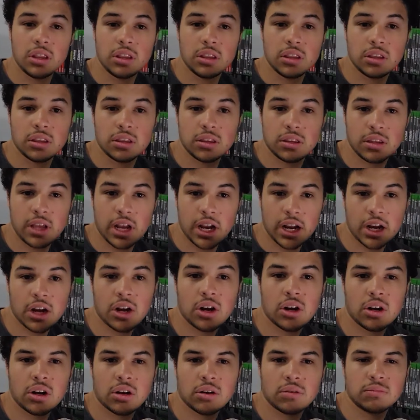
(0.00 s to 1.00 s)

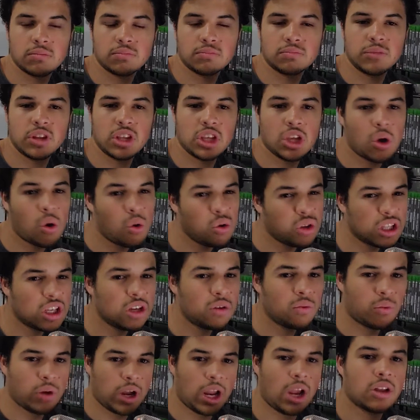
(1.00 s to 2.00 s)
they're the only
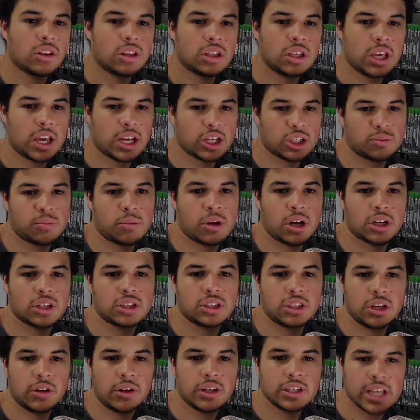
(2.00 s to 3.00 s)
way on the Xbox
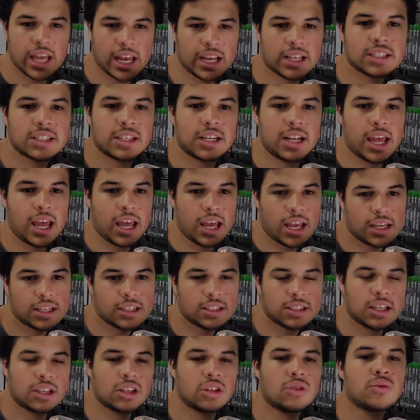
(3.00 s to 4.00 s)
Series X and S
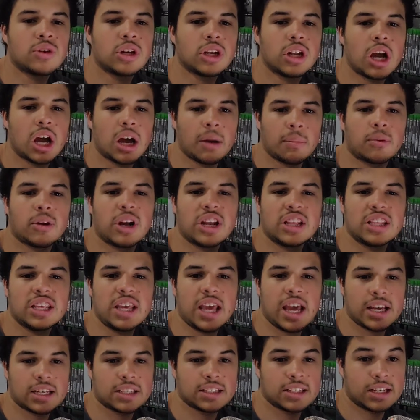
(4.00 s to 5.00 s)
that you can upgrade the
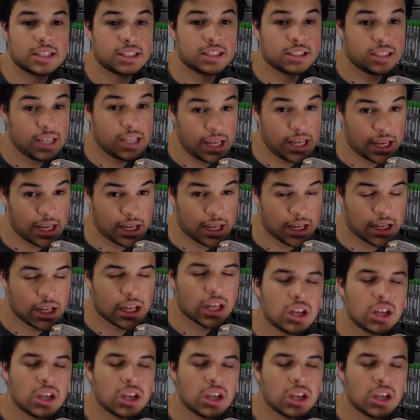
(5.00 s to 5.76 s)
SSD.